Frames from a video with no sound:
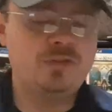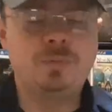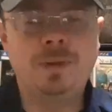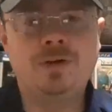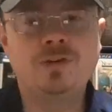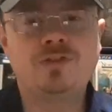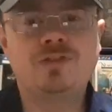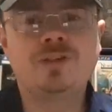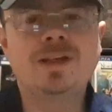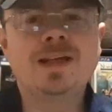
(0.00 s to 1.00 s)

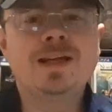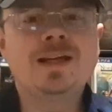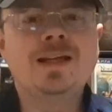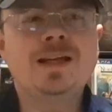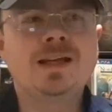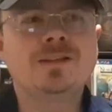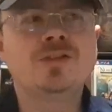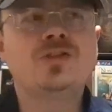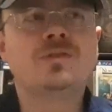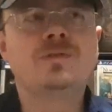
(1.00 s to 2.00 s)
Spirits. It
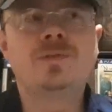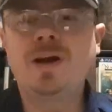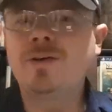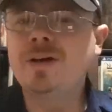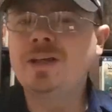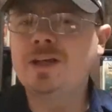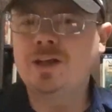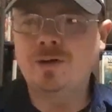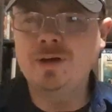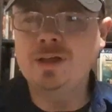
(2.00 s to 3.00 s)
looks very
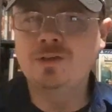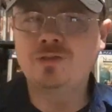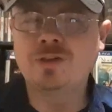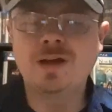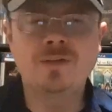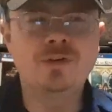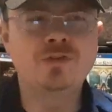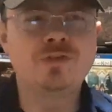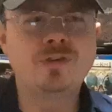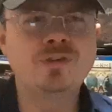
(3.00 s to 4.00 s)
curious. There's
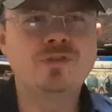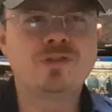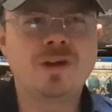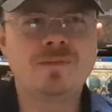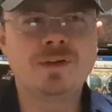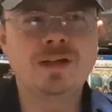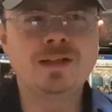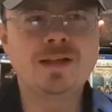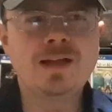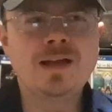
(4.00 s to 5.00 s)
certain stuff in it
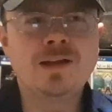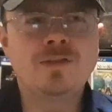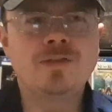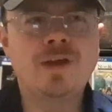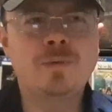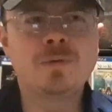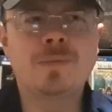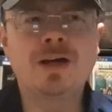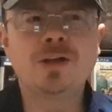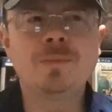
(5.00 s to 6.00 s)
that
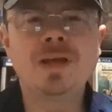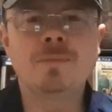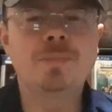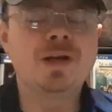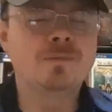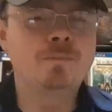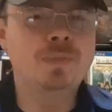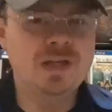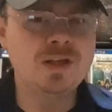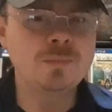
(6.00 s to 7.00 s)
reminded me a bit of
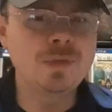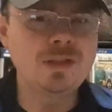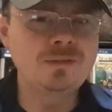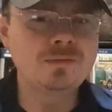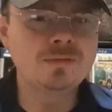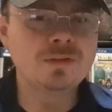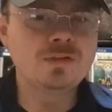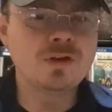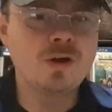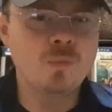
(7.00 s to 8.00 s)
Pikmin,
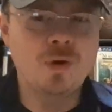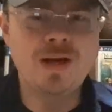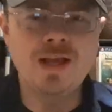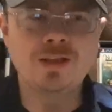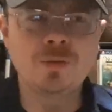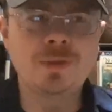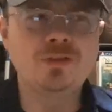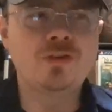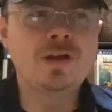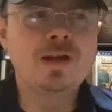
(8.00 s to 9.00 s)
one
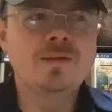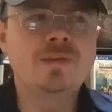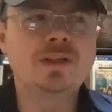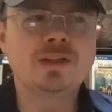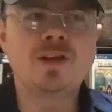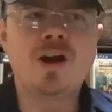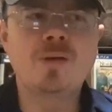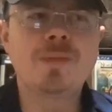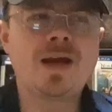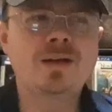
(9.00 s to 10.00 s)
element. Then the
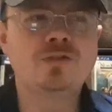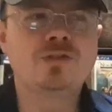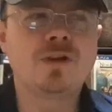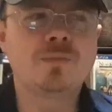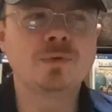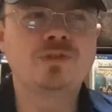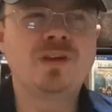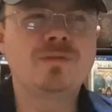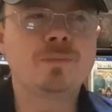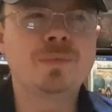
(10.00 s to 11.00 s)
combat and stuff was
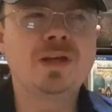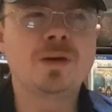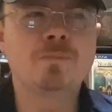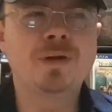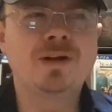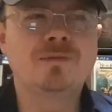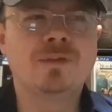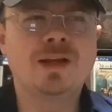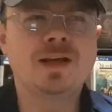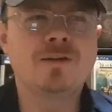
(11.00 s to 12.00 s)
giving me a bit of
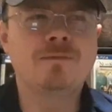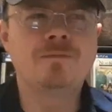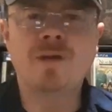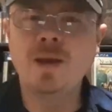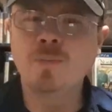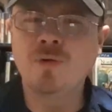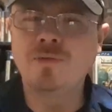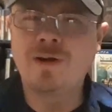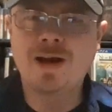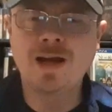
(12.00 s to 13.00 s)
like a Fable
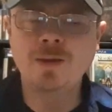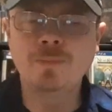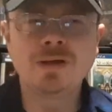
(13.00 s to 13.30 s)
vibe,